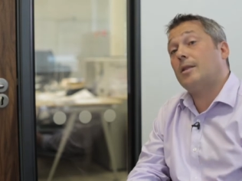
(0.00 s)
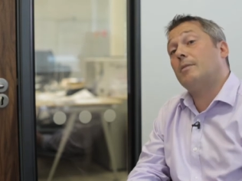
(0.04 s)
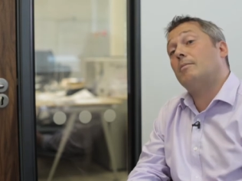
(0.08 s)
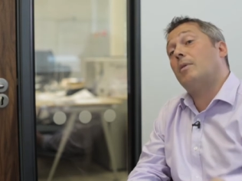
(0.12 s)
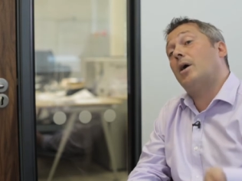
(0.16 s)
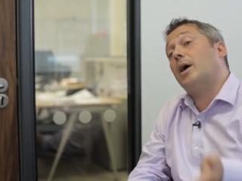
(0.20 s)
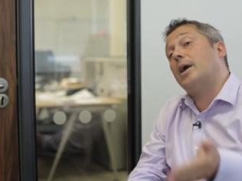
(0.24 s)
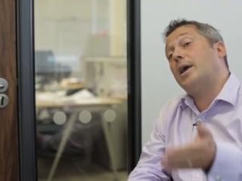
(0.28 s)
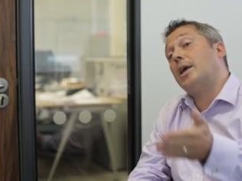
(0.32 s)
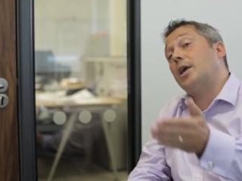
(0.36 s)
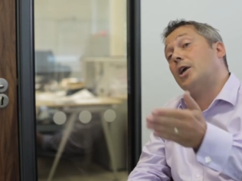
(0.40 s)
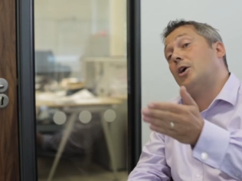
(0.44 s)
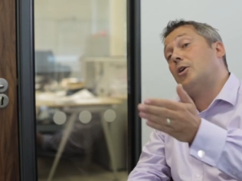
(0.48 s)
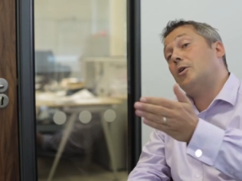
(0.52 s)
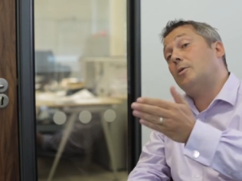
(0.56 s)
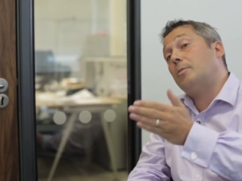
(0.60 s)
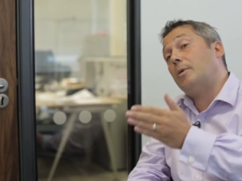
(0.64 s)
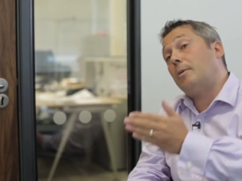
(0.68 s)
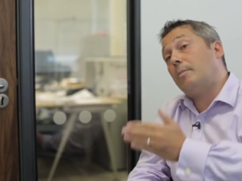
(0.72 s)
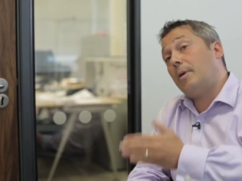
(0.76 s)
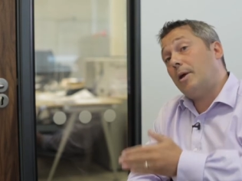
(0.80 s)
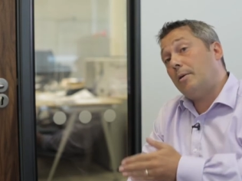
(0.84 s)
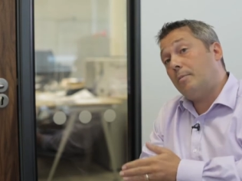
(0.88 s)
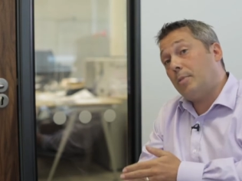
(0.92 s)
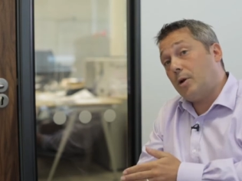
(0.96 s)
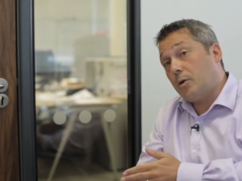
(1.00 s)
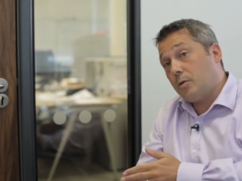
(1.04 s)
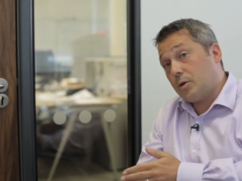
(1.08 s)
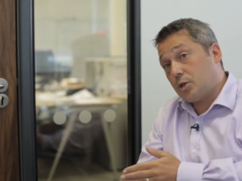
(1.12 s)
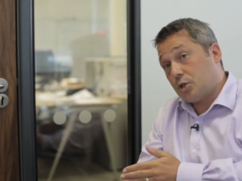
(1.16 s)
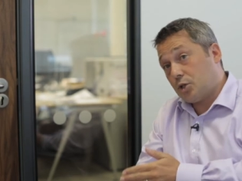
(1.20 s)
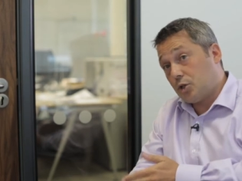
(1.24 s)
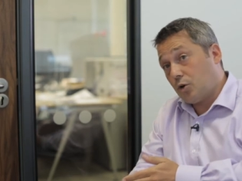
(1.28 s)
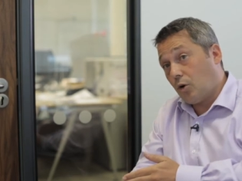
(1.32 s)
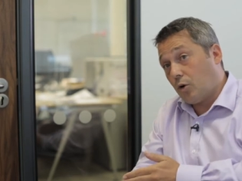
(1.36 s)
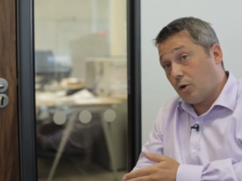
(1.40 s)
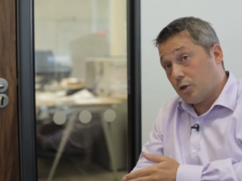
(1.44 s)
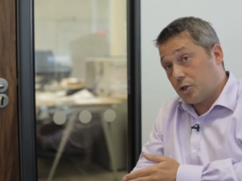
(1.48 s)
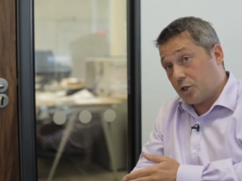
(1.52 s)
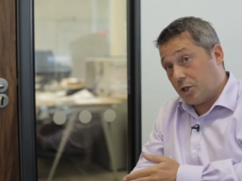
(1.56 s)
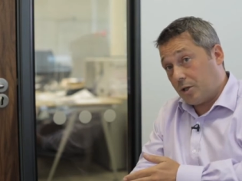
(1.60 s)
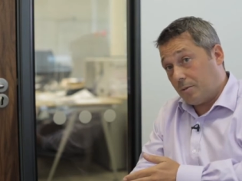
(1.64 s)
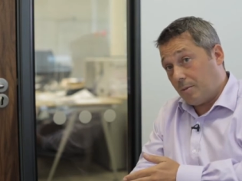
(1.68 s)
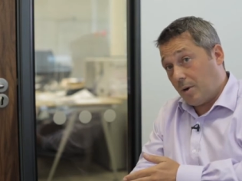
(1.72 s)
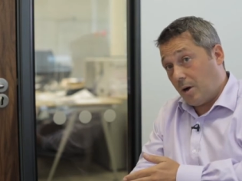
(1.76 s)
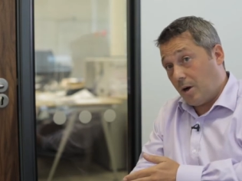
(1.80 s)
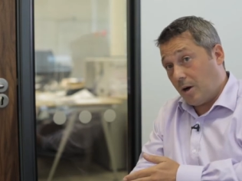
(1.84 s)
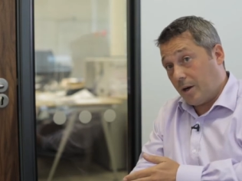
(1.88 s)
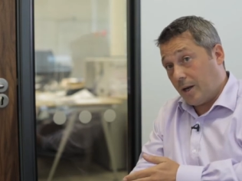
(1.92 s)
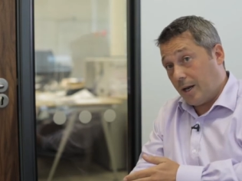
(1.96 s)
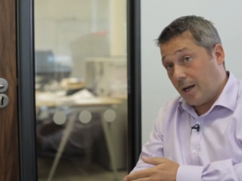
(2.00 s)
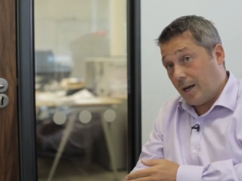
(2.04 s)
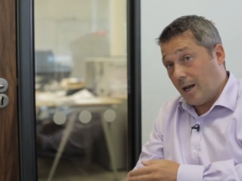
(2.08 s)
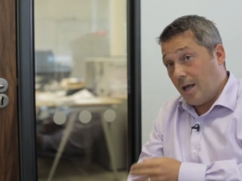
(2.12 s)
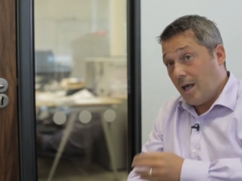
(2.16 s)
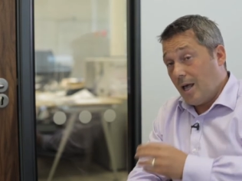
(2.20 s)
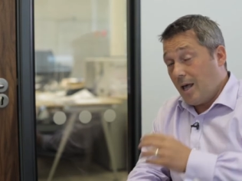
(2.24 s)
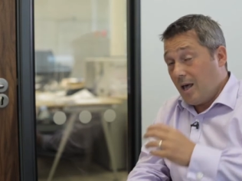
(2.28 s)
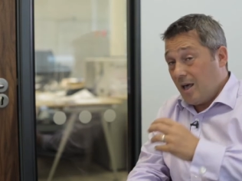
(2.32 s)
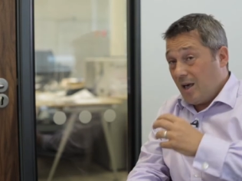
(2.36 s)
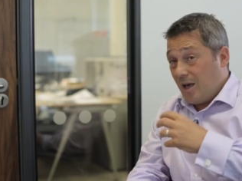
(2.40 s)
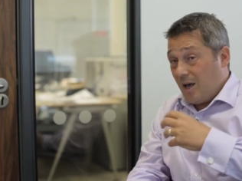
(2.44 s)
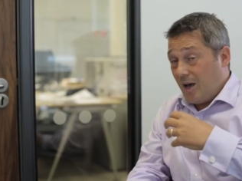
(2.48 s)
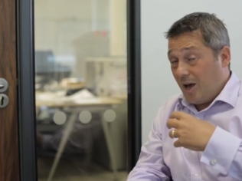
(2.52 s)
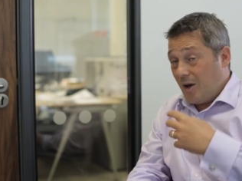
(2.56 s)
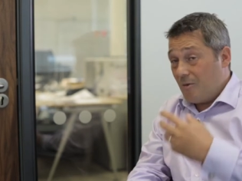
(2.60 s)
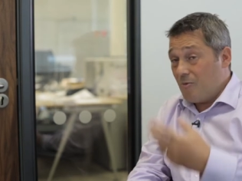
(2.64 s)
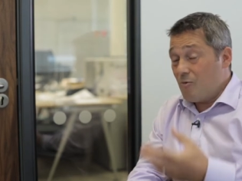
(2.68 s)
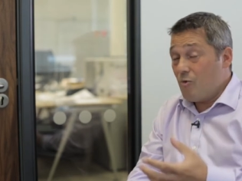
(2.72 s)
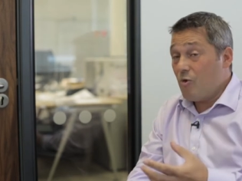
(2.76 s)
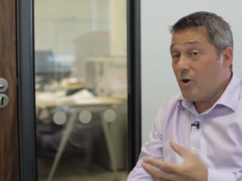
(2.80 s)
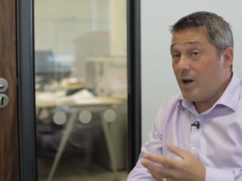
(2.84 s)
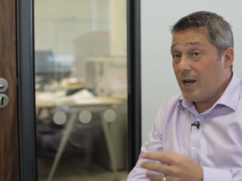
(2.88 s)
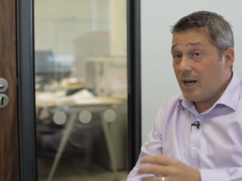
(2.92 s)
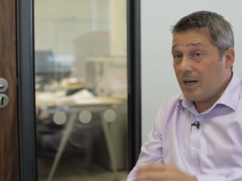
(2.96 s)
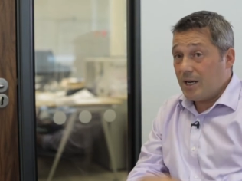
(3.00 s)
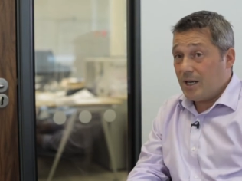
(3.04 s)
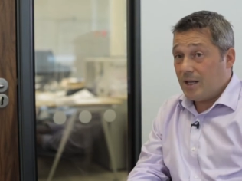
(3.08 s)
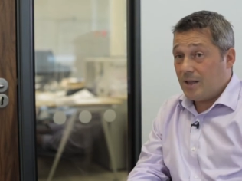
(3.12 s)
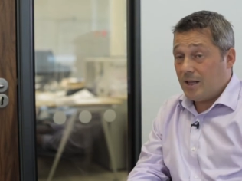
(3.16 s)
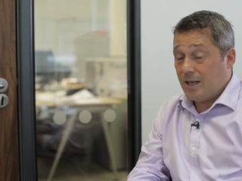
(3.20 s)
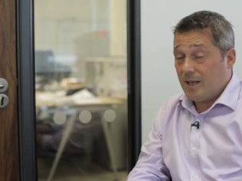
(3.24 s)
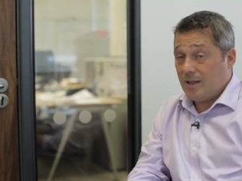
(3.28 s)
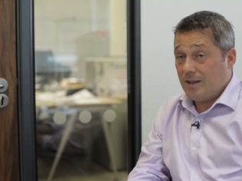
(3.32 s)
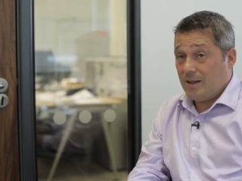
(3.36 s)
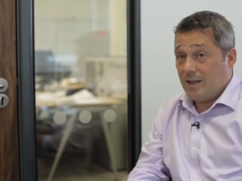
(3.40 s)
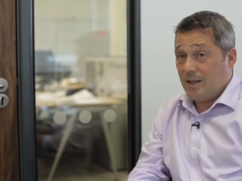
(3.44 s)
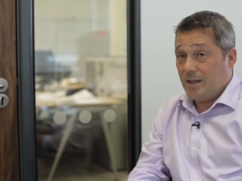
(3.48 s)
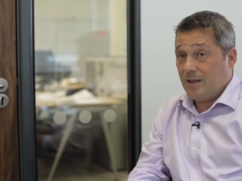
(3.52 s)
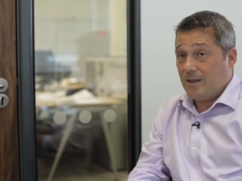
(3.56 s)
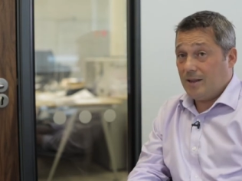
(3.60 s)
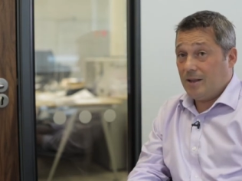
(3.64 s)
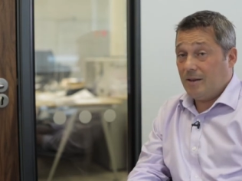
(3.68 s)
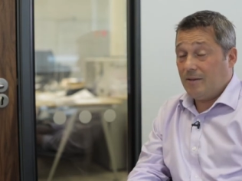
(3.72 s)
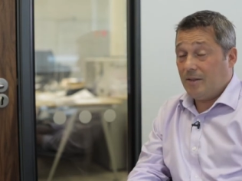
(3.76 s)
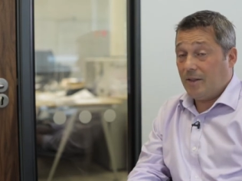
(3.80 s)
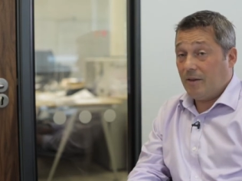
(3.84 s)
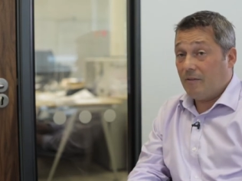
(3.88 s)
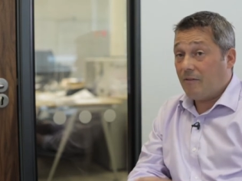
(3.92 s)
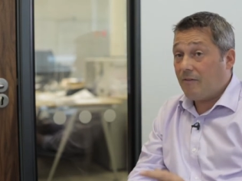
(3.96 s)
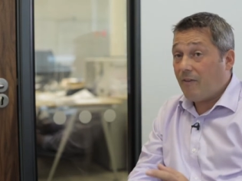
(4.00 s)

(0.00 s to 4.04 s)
There might equally be people who are short of the market. And really, the